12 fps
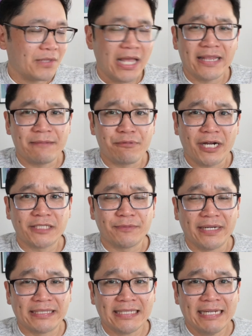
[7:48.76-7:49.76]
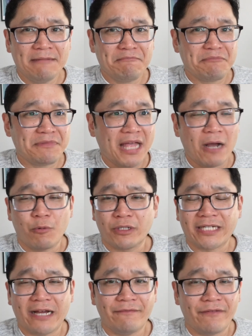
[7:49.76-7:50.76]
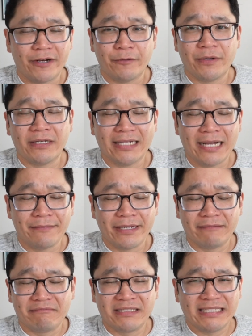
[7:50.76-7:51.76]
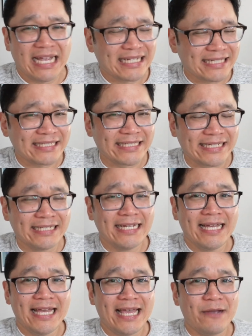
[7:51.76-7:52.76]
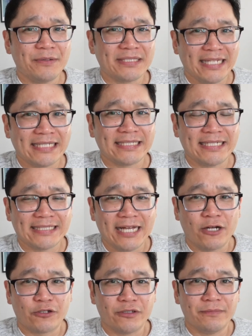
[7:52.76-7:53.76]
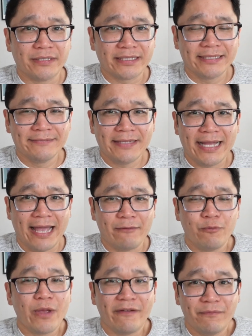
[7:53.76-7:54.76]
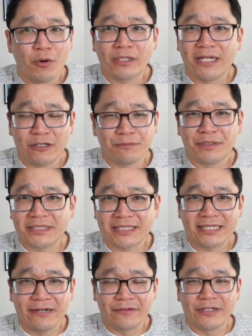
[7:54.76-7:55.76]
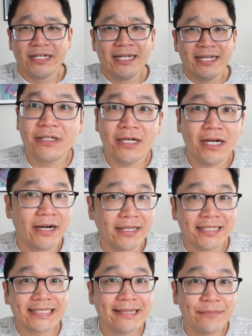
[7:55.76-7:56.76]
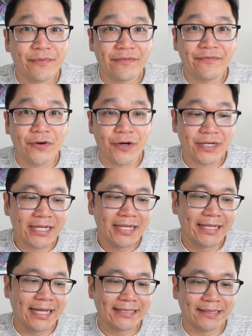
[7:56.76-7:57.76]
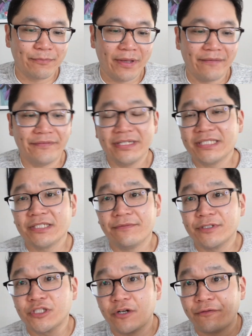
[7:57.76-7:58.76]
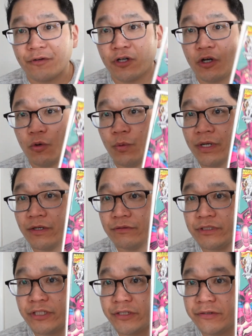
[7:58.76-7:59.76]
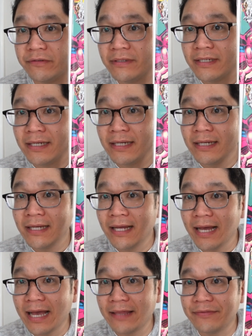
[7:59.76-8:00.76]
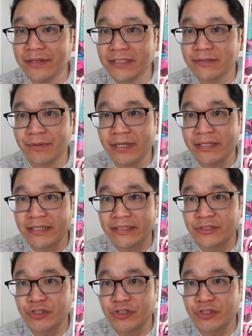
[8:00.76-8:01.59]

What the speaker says: I think price-wise, that worked out very well. I mean, technically, it was less than $1 a book, and we have more dollar books to cover. All right, let's keep moving forward. Next up, we have Silver Surfer 102, and this one is